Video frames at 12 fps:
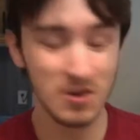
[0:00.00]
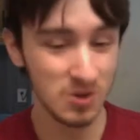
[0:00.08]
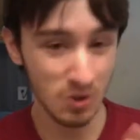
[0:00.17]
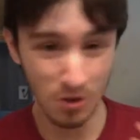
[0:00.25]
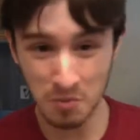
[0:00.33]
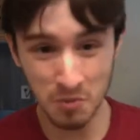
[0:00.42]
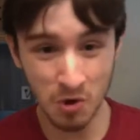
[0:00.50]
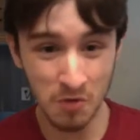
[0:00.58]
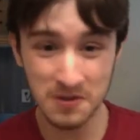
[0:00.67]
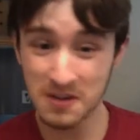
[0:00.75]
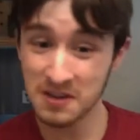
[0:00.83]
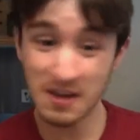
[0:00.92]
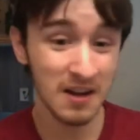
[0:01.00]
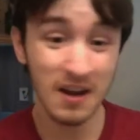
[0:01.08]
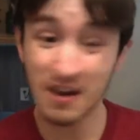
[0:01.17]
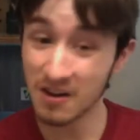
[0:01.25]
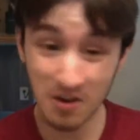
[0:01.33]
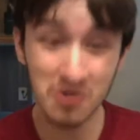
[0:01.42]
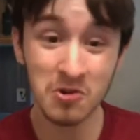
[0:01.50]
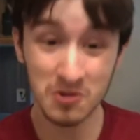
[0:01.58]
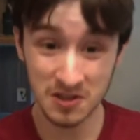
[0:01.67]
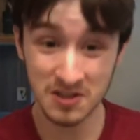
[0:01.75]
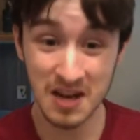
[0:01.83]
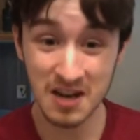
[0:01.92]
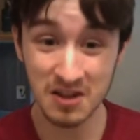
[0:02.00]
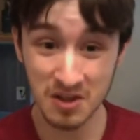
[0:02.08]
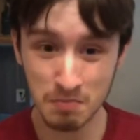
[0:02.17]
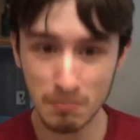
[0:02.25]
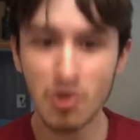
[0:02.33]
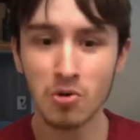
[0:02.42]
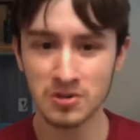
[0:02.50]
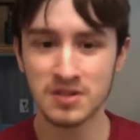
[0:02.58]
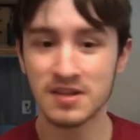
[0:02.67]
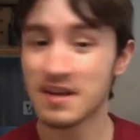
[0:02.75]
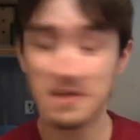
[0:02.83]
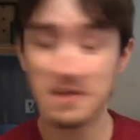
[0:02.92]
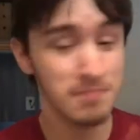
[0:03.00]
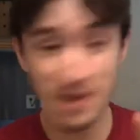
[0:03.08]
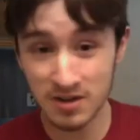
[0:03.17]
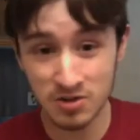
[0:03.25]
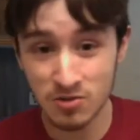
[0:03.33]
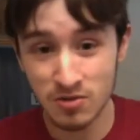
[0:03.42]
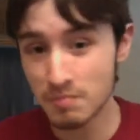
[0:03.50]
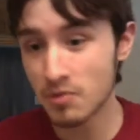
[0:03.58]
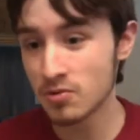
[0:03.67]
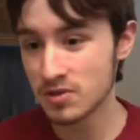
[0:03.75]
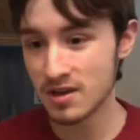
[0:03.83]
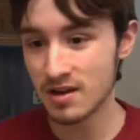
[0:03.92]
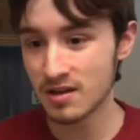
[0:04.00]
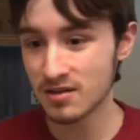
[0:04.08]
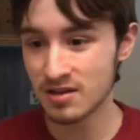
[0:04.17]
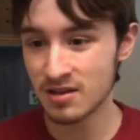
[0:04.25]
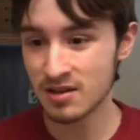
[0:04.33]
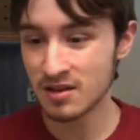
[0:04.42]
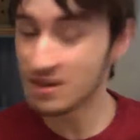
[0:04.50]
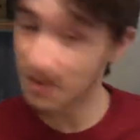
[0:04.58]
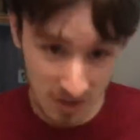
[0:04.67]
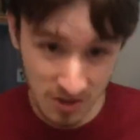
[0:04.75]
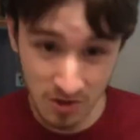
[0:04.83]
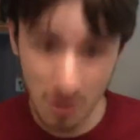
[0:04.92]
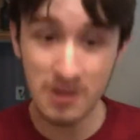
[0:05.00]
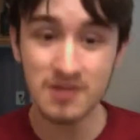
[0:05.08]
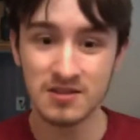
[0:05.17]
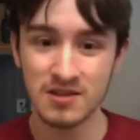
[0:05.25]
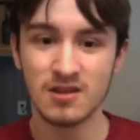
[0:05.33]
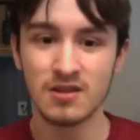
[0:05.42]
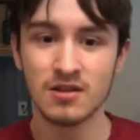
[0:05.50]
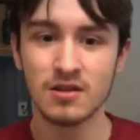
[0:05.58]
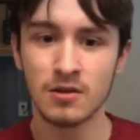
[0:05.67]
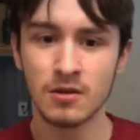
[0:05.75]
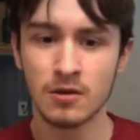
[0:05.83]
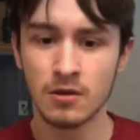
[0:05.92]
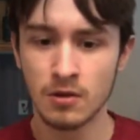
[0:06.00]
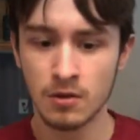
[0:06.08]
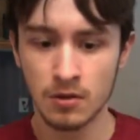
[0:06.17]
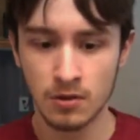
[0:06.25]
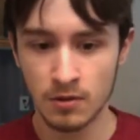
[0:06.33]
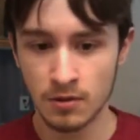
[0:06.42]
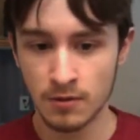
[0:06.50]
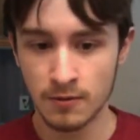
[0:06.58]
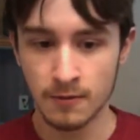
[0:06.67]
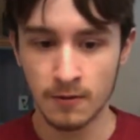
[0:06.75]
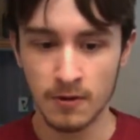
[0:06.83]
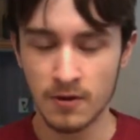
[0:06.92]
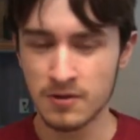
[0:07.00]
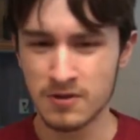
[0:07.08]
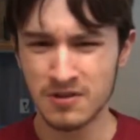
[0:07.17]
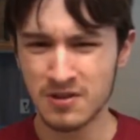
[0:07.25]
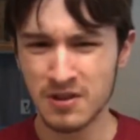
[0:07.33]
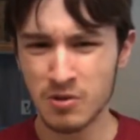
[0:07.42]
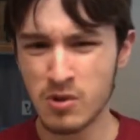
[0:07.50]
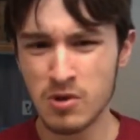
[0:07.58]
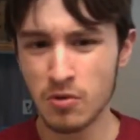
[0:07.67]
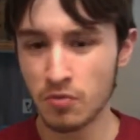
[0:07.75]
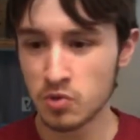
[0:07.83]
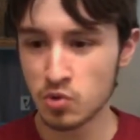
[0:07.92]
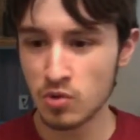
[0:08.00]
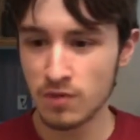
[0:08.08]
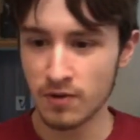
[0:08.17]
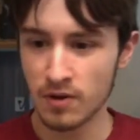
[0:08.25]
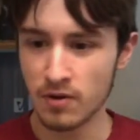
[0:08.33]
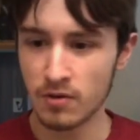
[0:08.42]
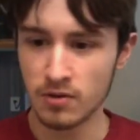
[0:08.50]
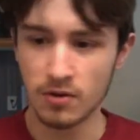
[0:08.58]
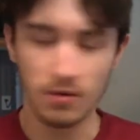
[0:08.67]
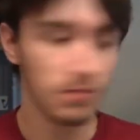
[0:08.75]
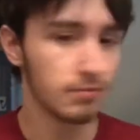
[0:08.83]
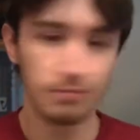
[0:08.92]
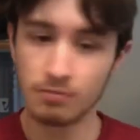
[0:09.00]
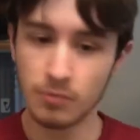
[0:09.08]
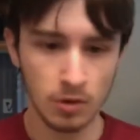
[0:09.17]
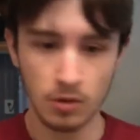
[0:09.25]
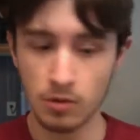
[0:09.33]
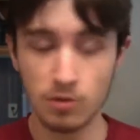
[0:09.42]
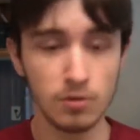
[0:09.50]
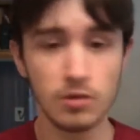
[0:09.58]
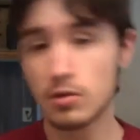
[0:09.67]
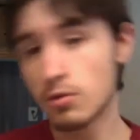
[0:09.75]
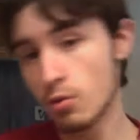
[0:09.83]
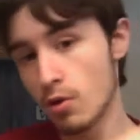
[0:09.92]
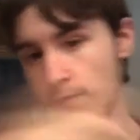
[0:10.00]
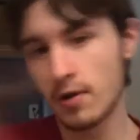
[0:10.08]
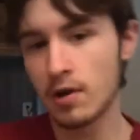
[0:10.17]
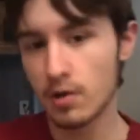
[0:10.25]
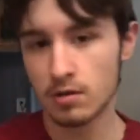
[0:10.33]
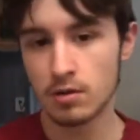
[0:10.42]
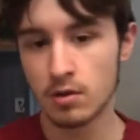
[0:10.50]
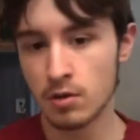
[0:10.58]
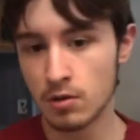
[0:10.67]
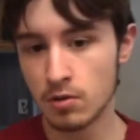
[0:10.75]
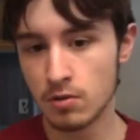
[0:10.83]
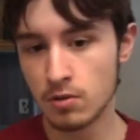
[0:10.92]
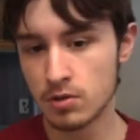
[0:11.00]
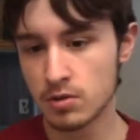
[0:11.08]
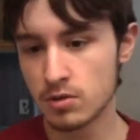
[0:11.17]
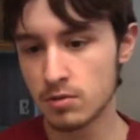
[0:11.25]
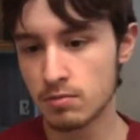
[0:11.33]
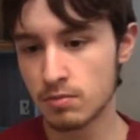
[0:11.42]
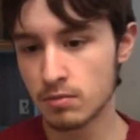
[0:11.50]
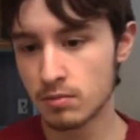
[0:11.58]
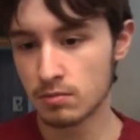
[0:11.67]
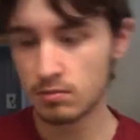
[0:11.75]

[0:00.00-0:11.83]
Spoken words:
it's her moveset that I understand the most, that I master the most at. It's so easy. All right, it's like Ryu from Street Fighter. You do this to throw a fan, do this to